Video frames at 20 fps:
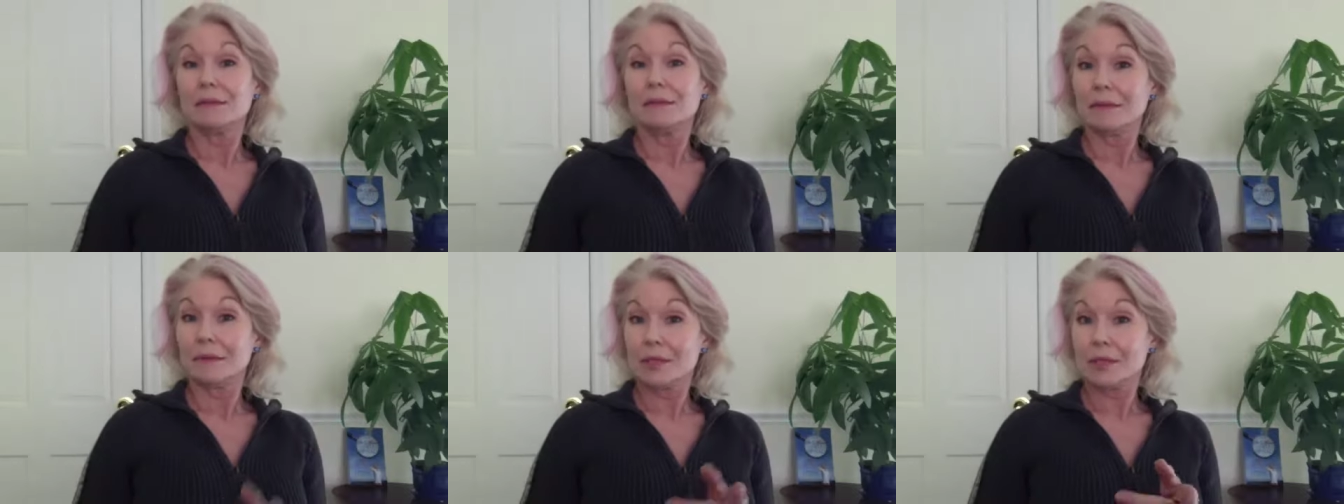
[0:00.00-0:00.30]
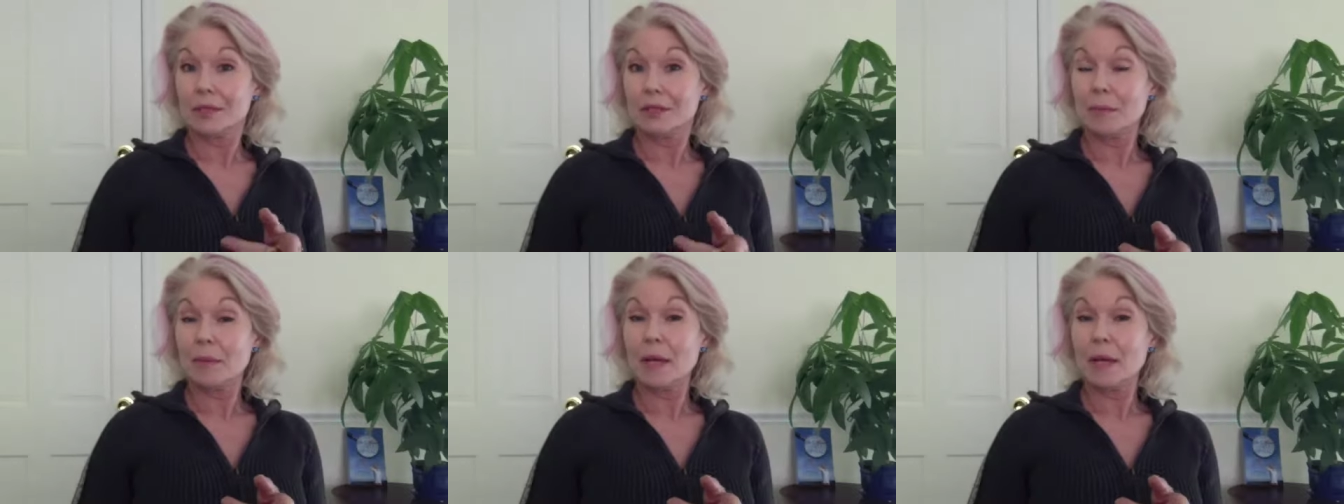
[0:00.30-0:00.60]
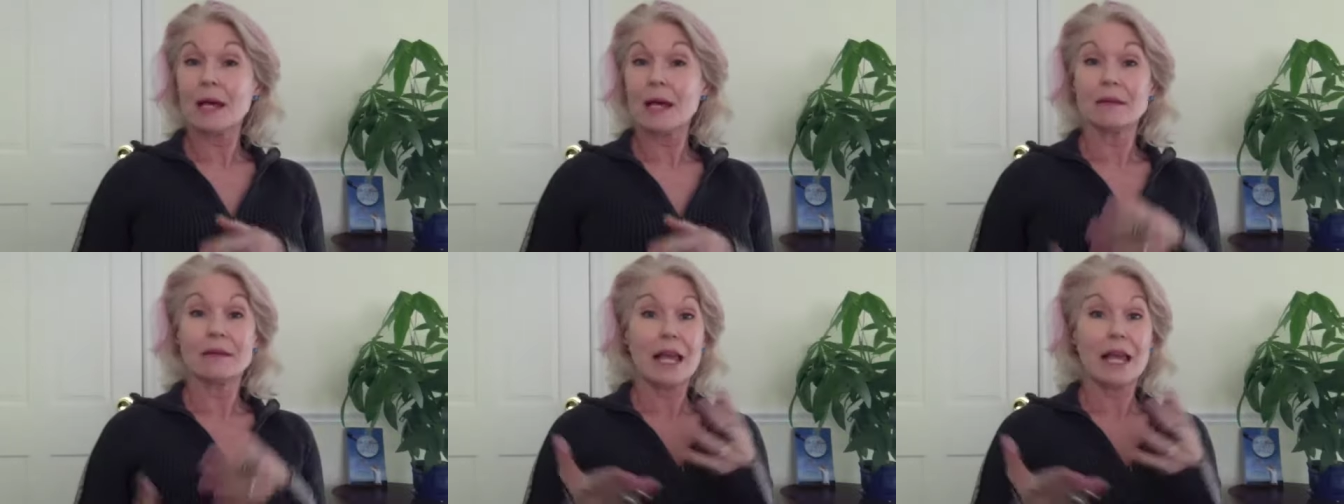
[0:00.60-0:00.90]
to the
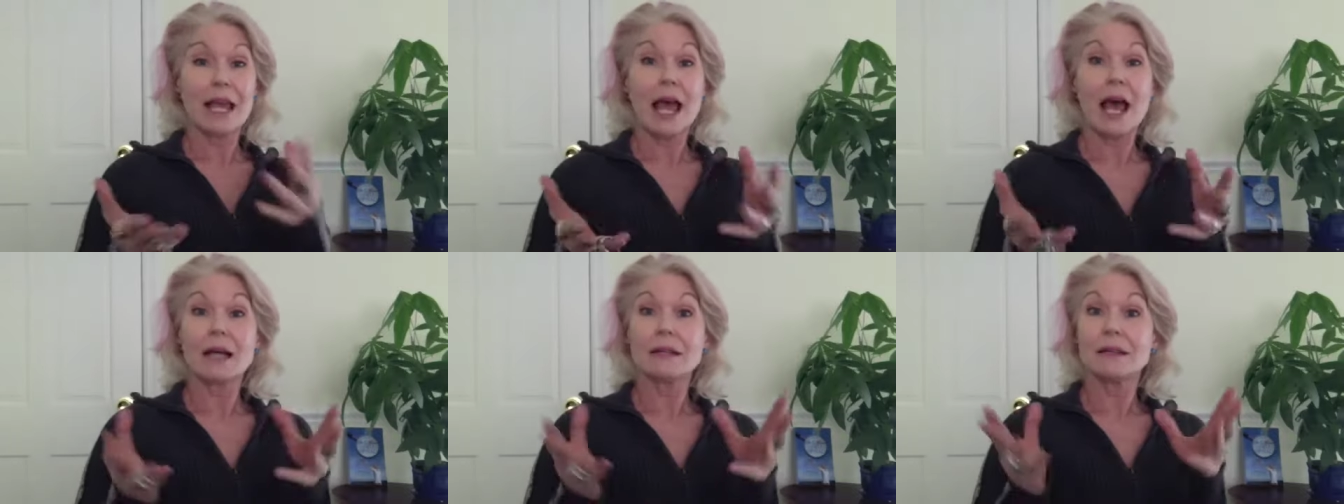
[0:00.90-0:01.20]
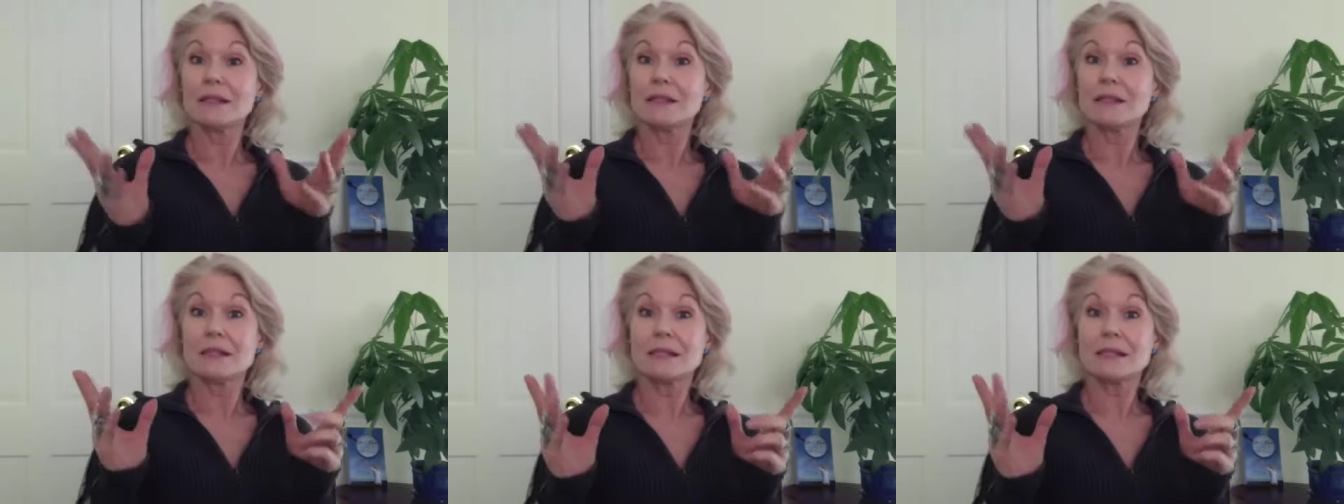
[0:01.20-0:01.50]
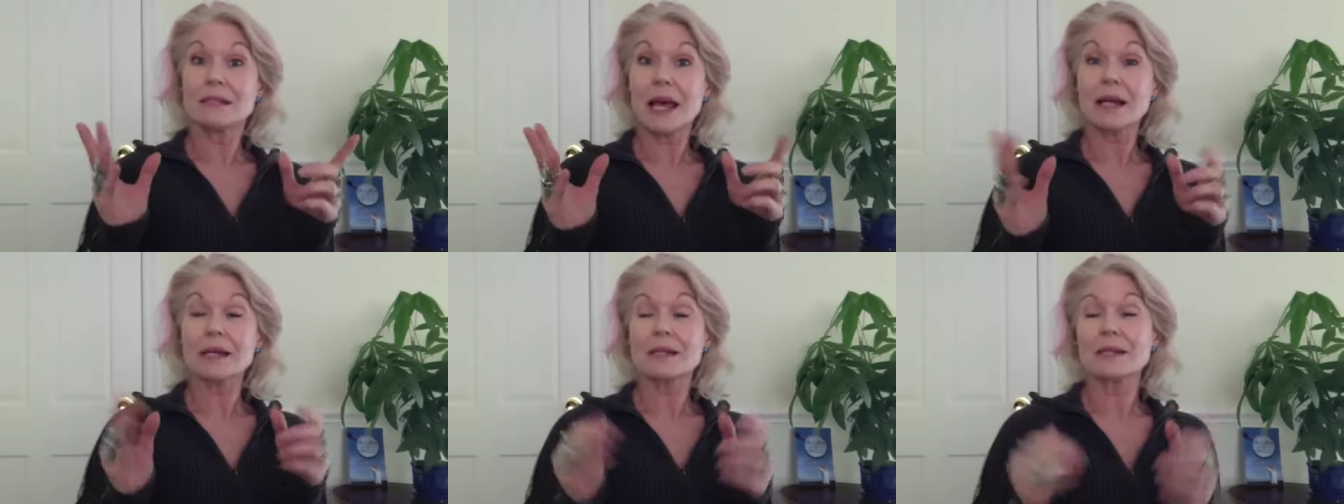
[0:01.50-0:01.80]
men. They had the
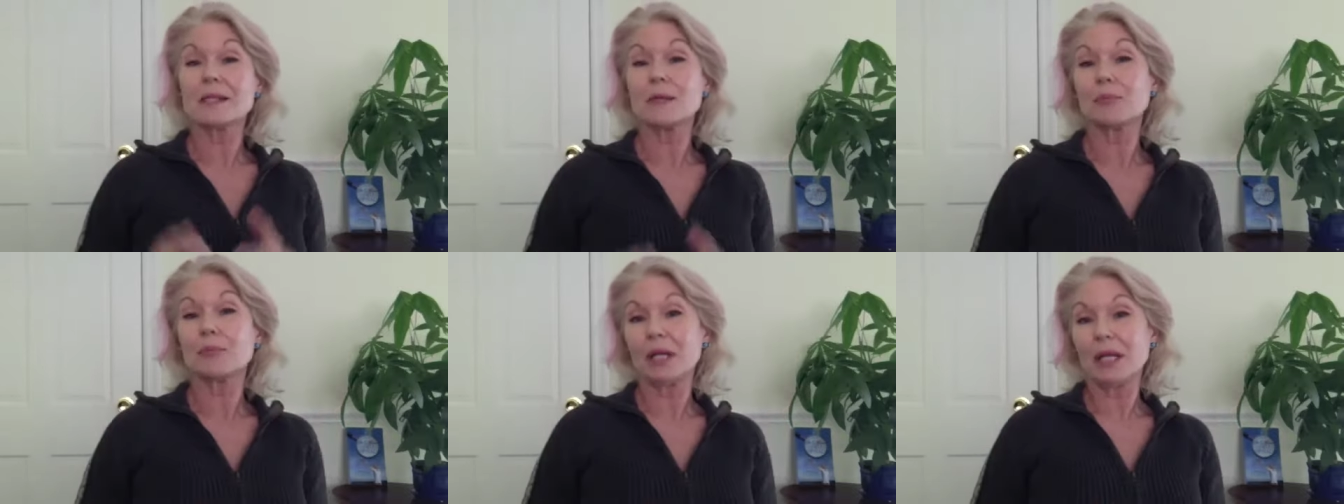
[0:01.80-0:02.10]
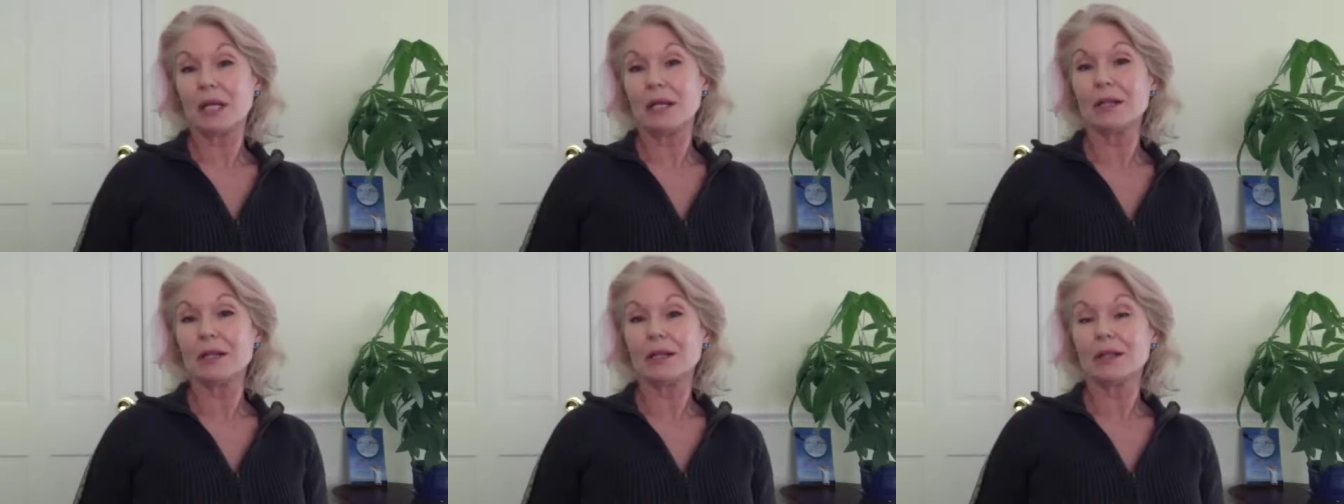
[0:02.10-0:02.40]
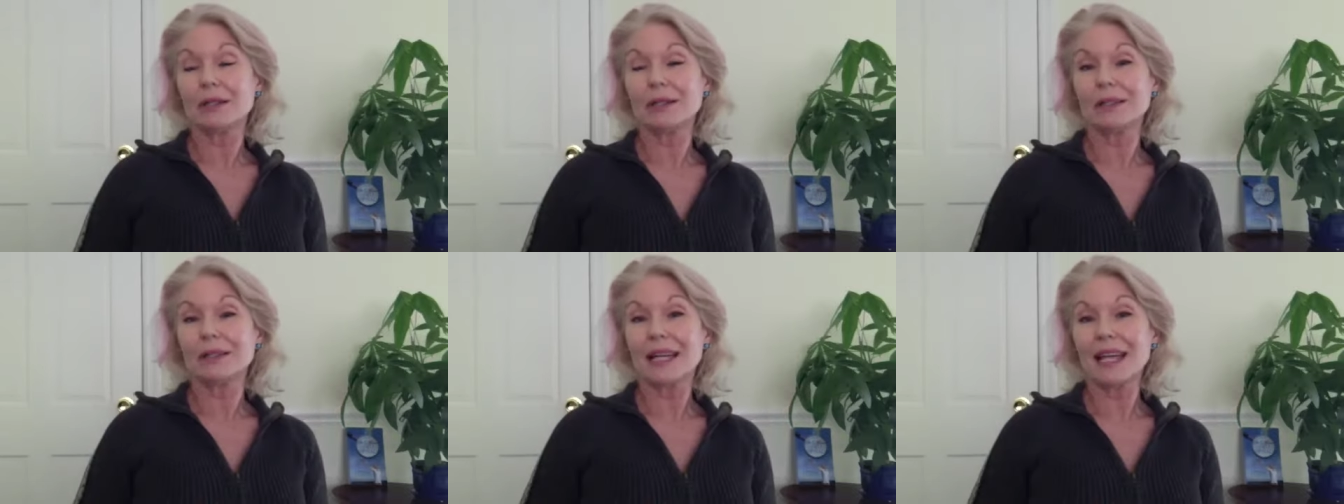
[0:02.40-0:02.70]
sex
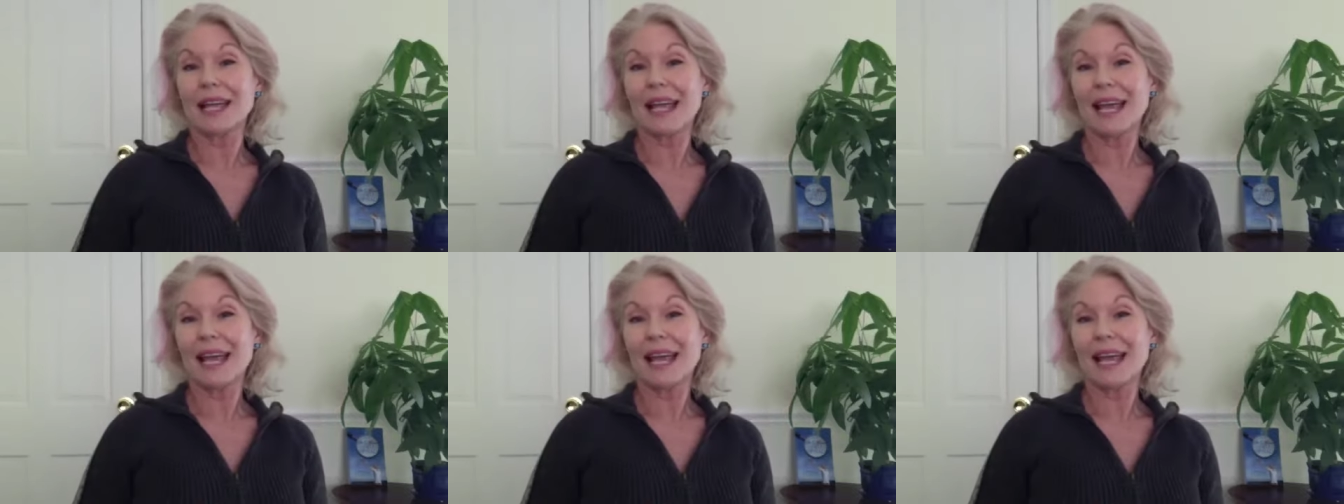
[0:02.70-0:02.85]
appeal.